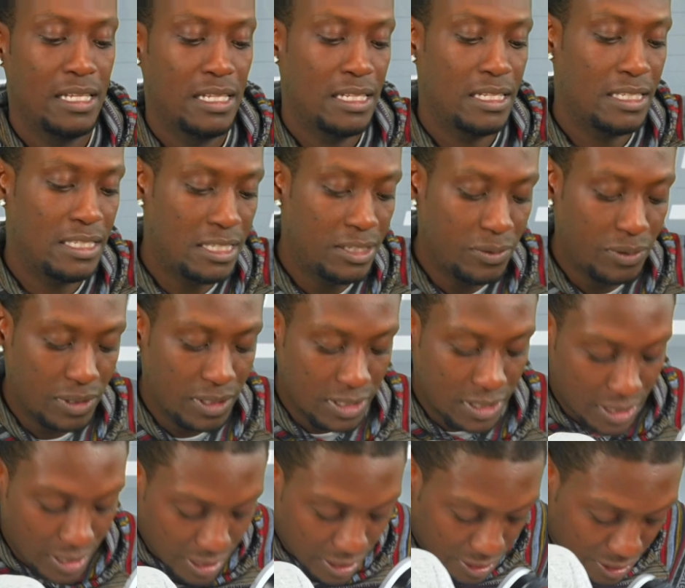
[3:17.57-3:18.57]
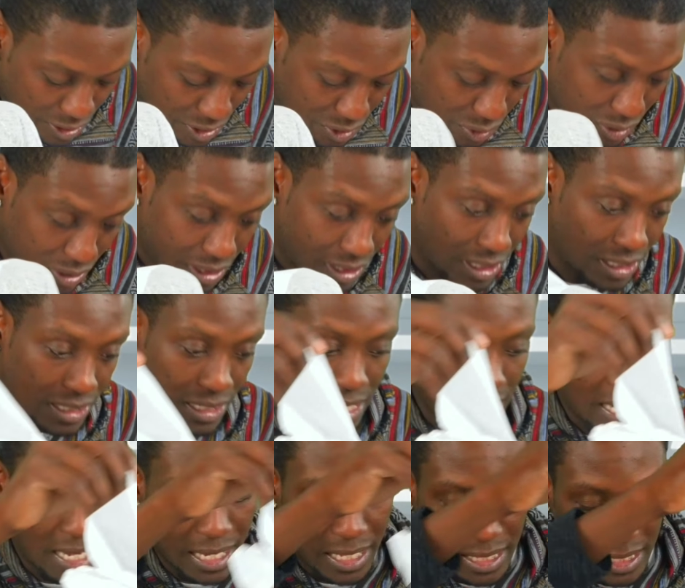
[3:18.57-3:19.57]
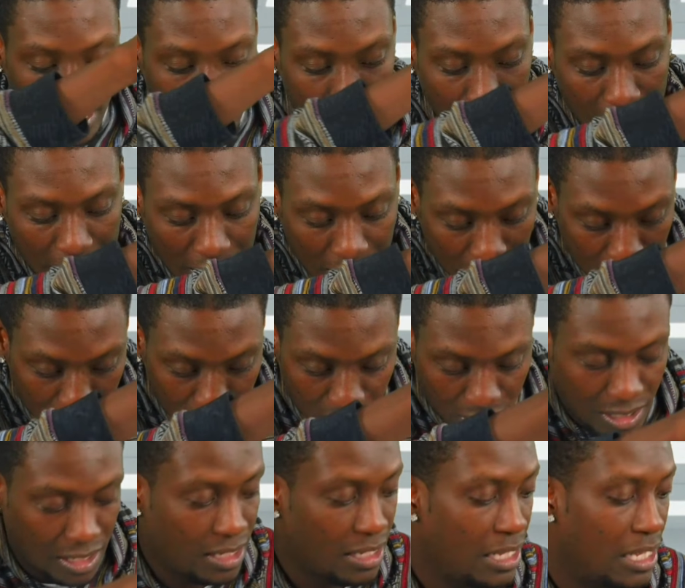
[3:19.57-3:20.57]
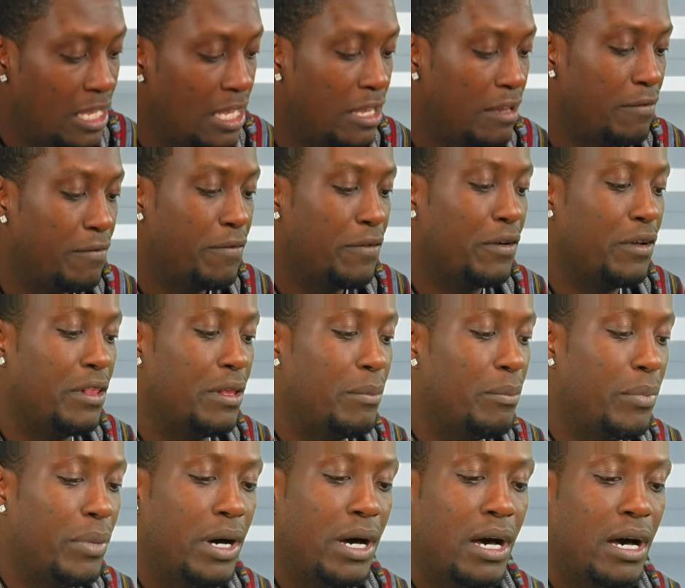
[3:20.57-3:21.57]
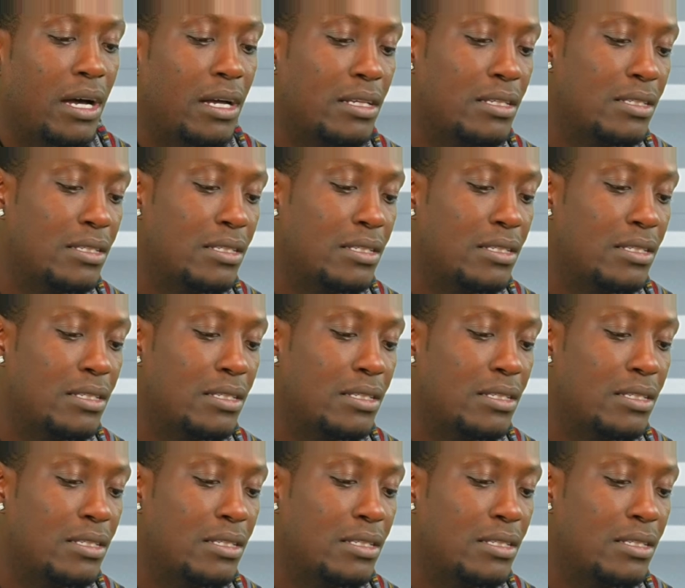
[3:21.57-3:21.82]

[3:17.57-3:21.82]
let's see what this other joint looks like. Looks like that's it for the box.